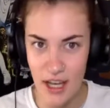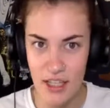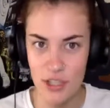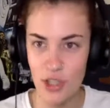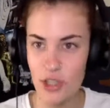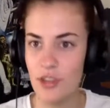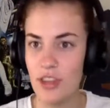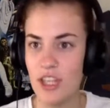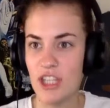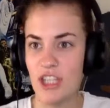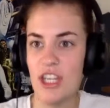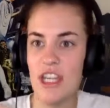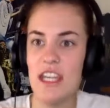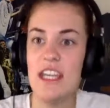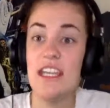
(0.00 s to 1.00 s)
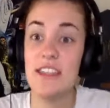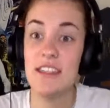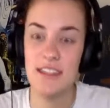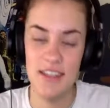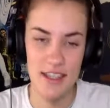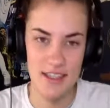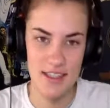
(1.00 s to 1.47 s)
I don't think she
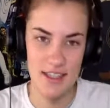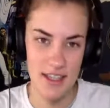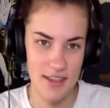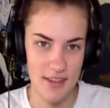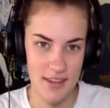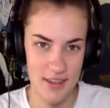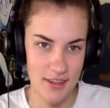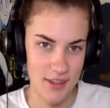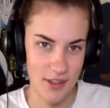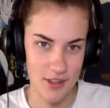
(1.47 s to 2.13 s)
is a Sith, though.